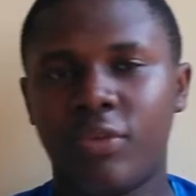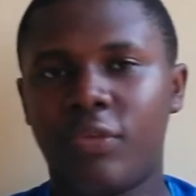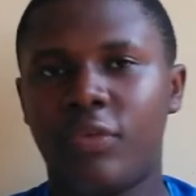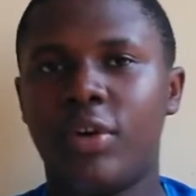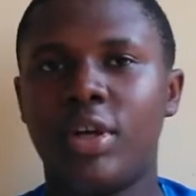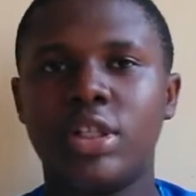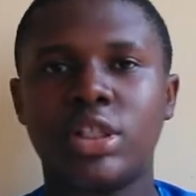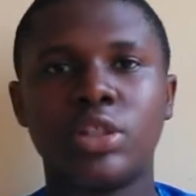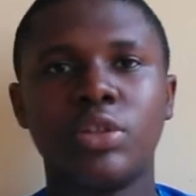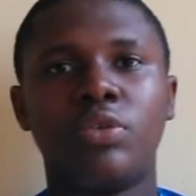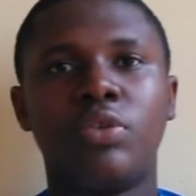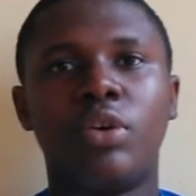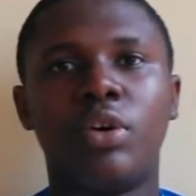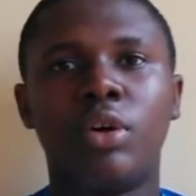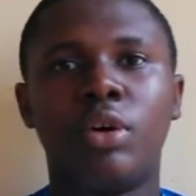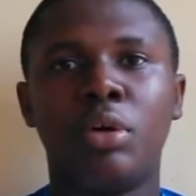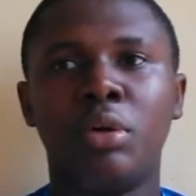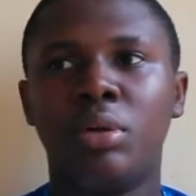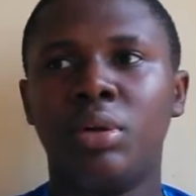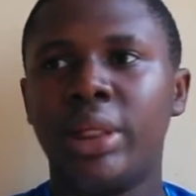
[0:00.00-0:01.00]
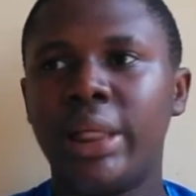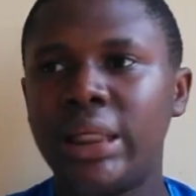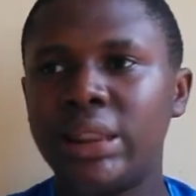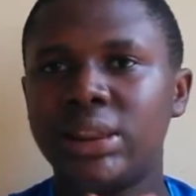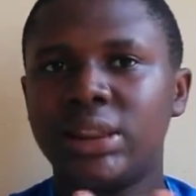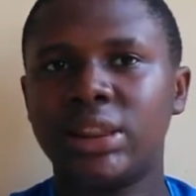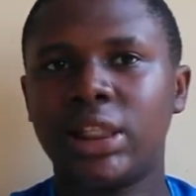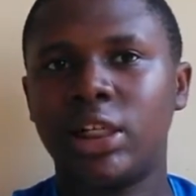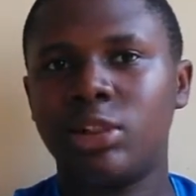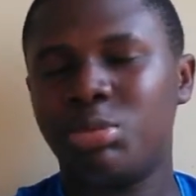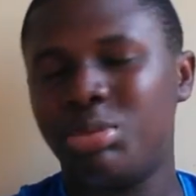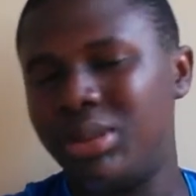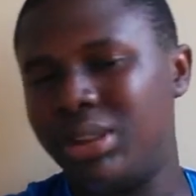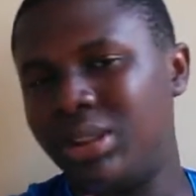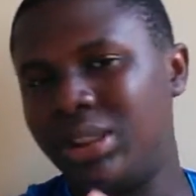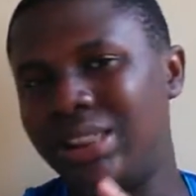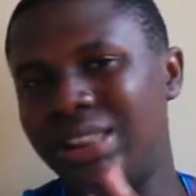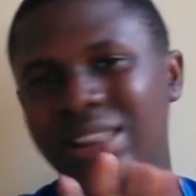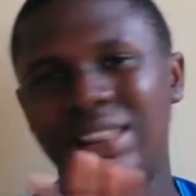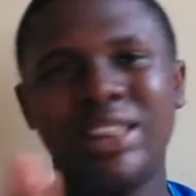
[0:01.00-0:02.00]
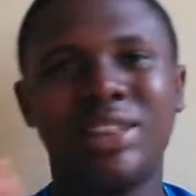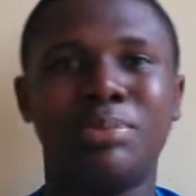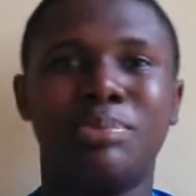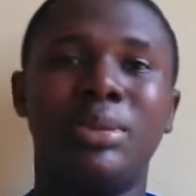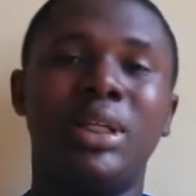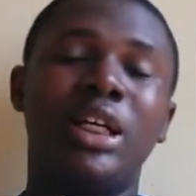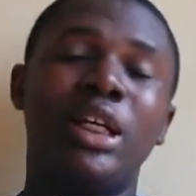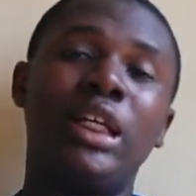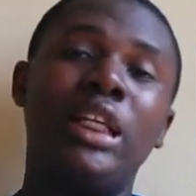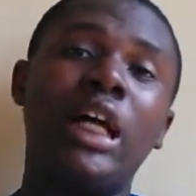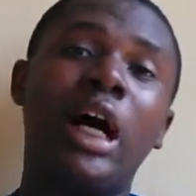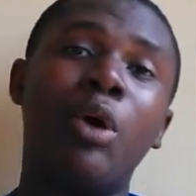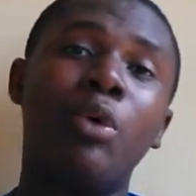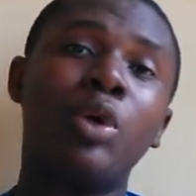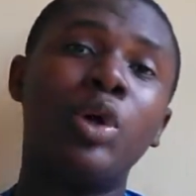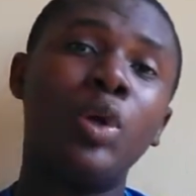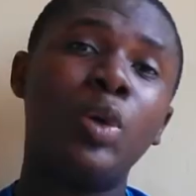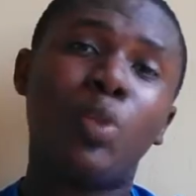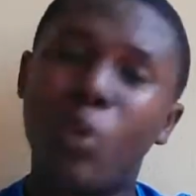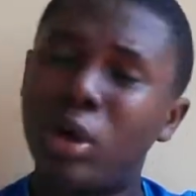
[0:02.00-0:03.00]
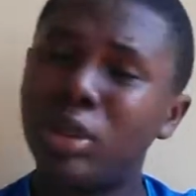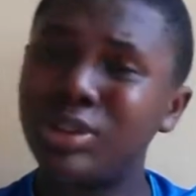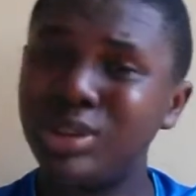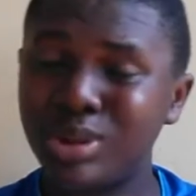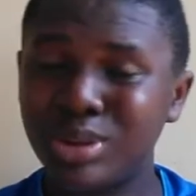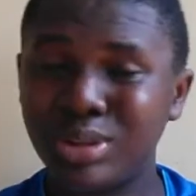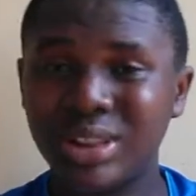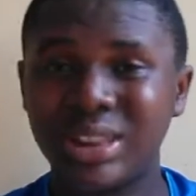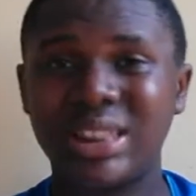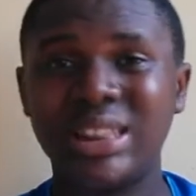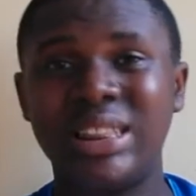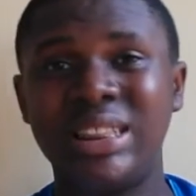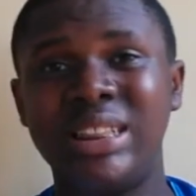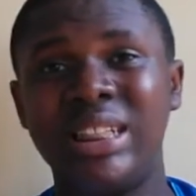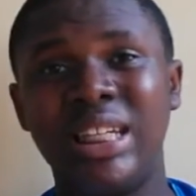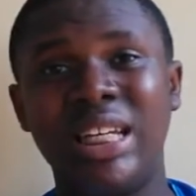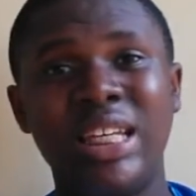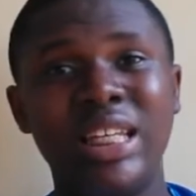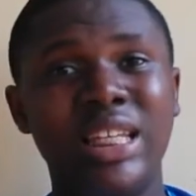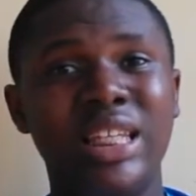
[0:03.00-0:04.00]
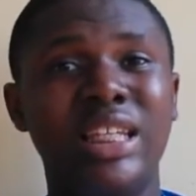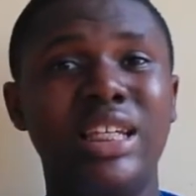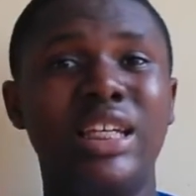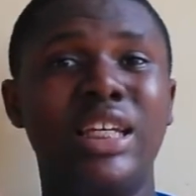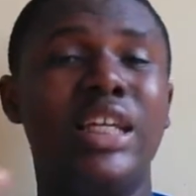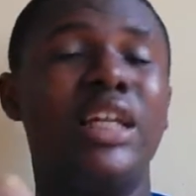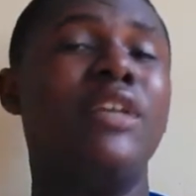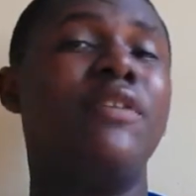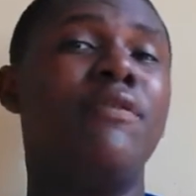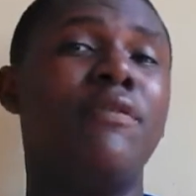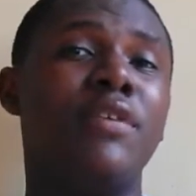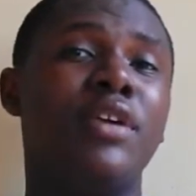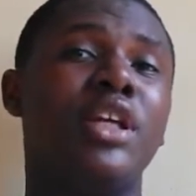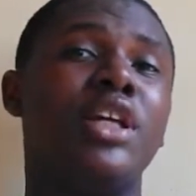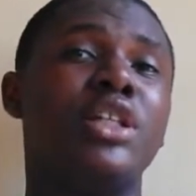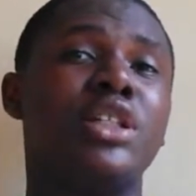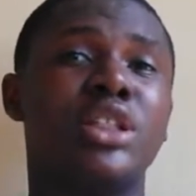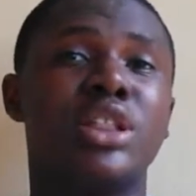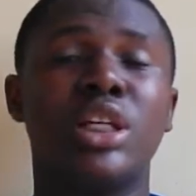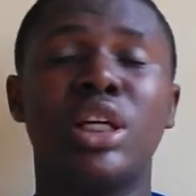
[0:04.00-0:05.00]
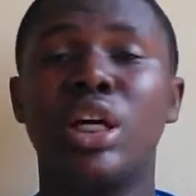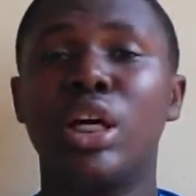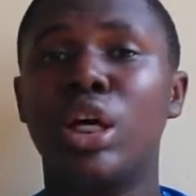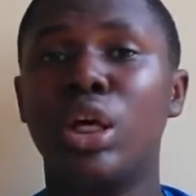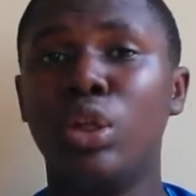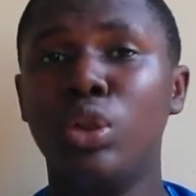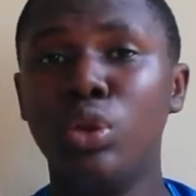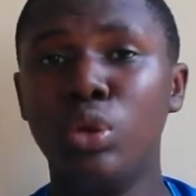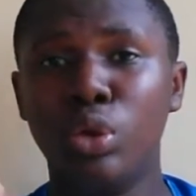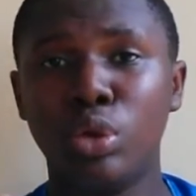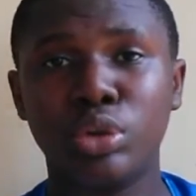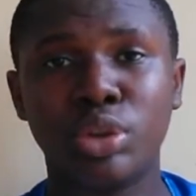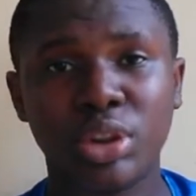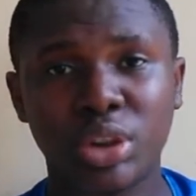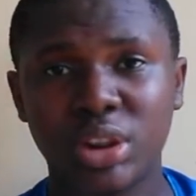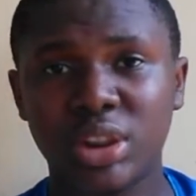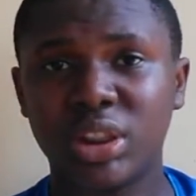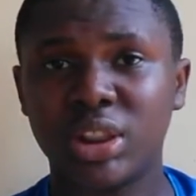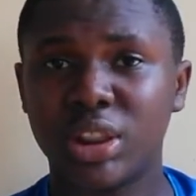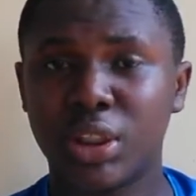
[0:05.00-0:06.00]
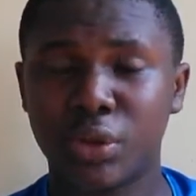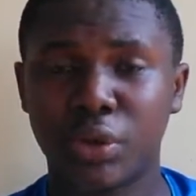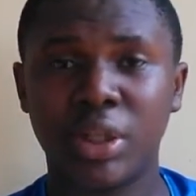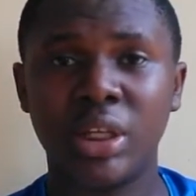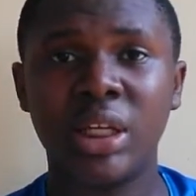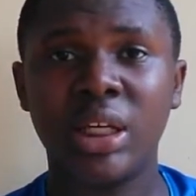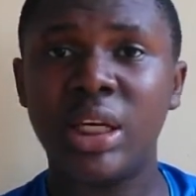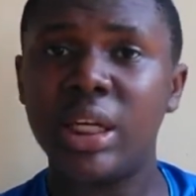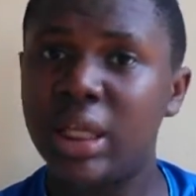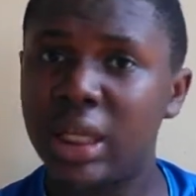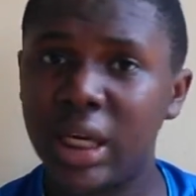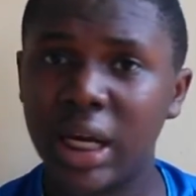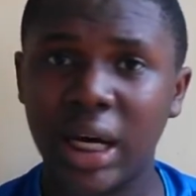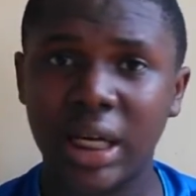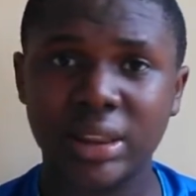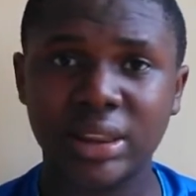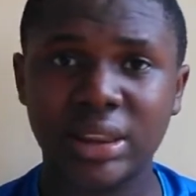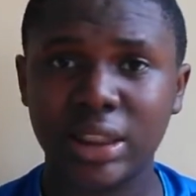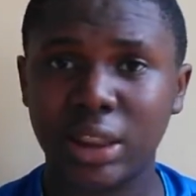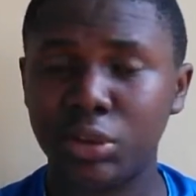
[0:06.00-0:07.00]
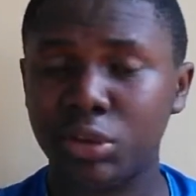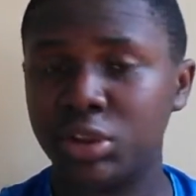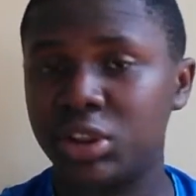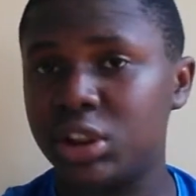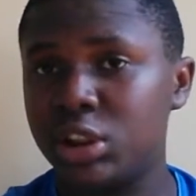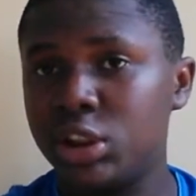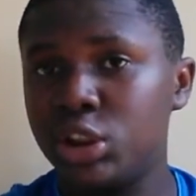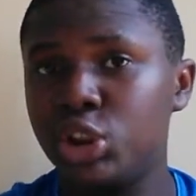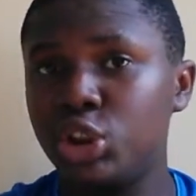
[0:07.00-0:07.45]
First of all, let's start with the display that we want to see in the Infinix Note 3 here at Santoscity.